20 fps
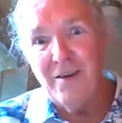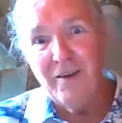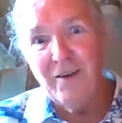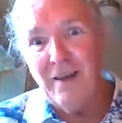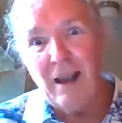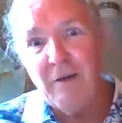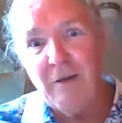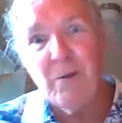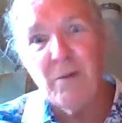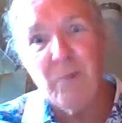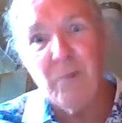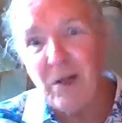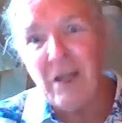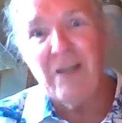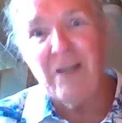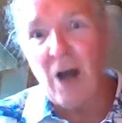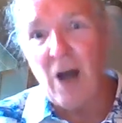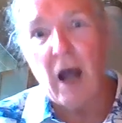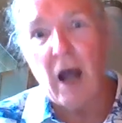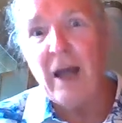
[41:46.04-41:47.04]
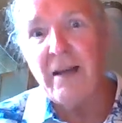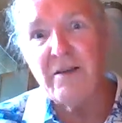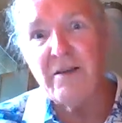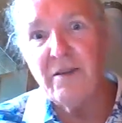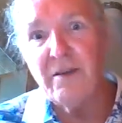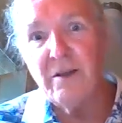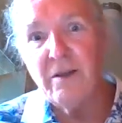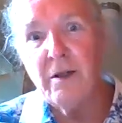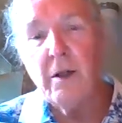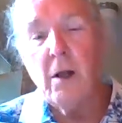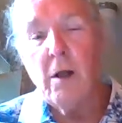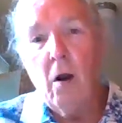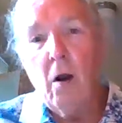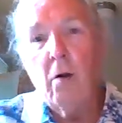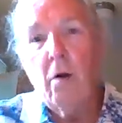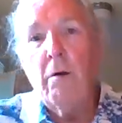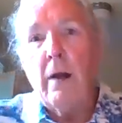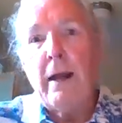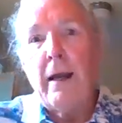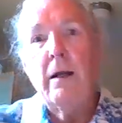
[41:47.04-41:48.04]
Everybody dies. All
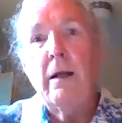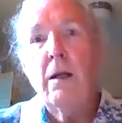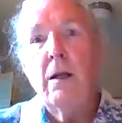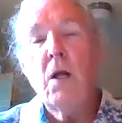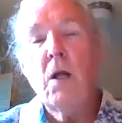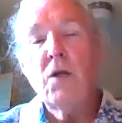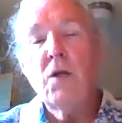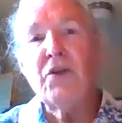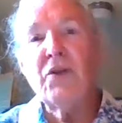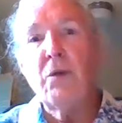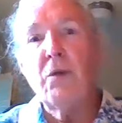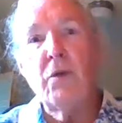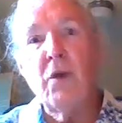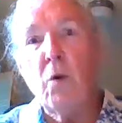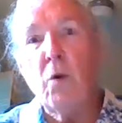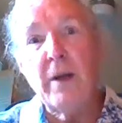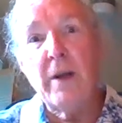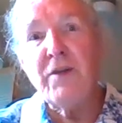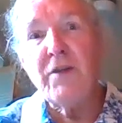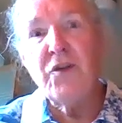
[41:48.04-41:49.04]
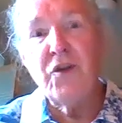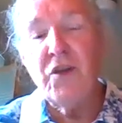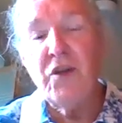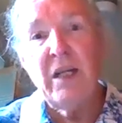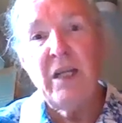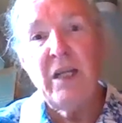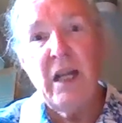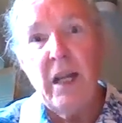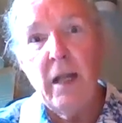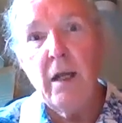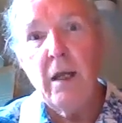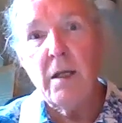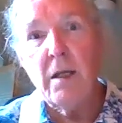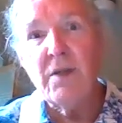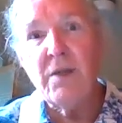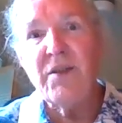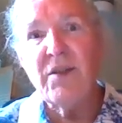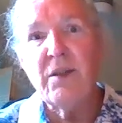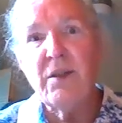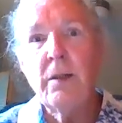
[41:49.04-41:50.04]
right. So the question
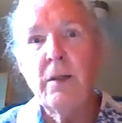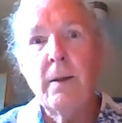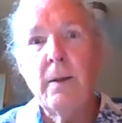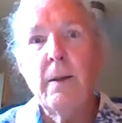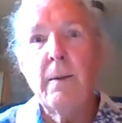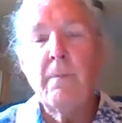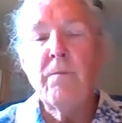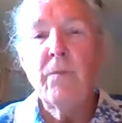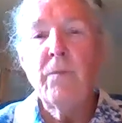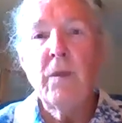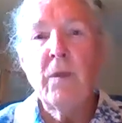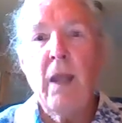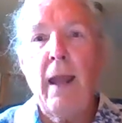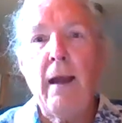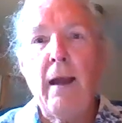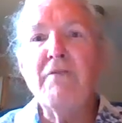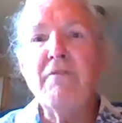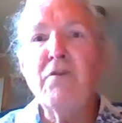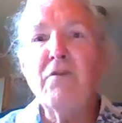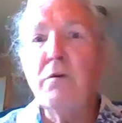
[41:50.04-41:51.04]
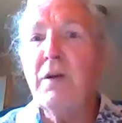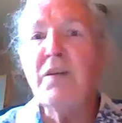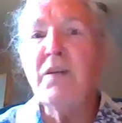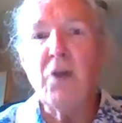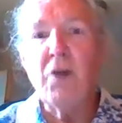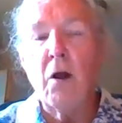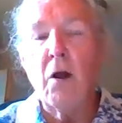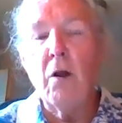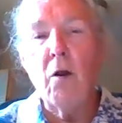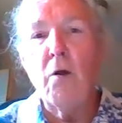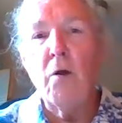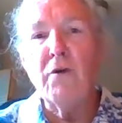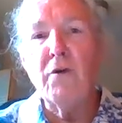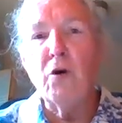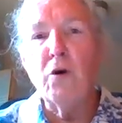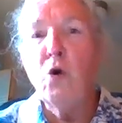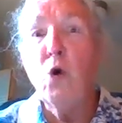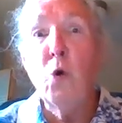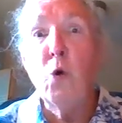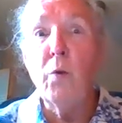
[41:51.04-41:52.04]
is, after it's all over,
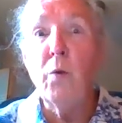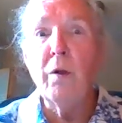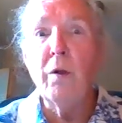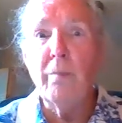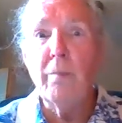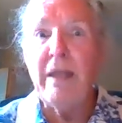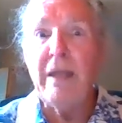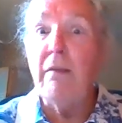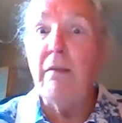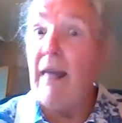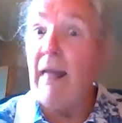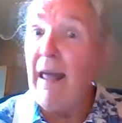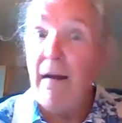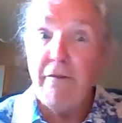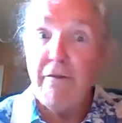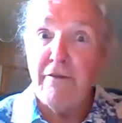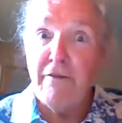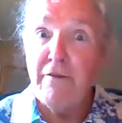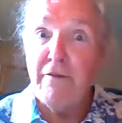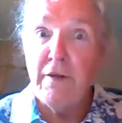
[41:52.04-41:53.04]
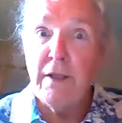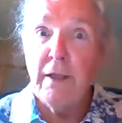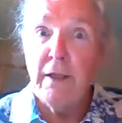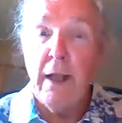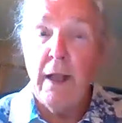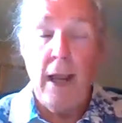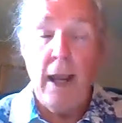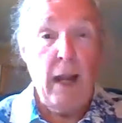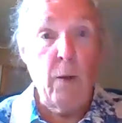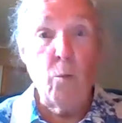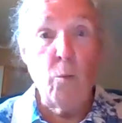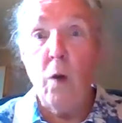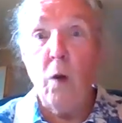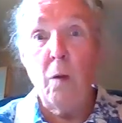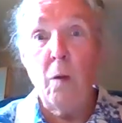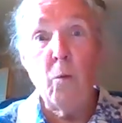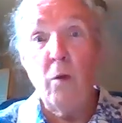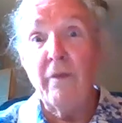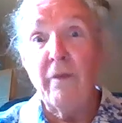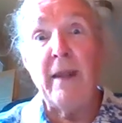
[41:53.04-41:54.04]
who will be left? And
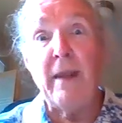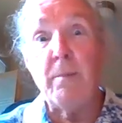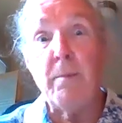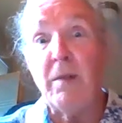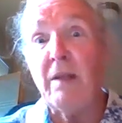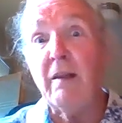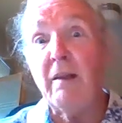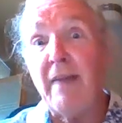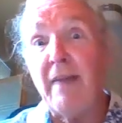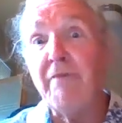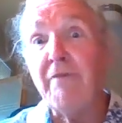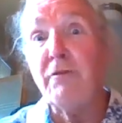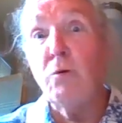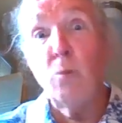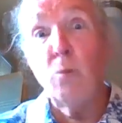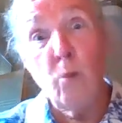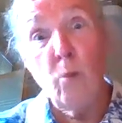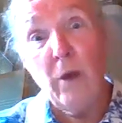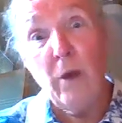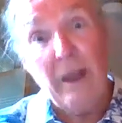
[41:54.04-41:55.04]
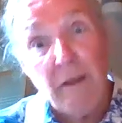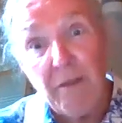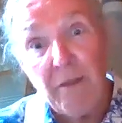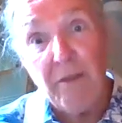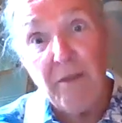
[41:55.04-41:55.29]
what will they be left with?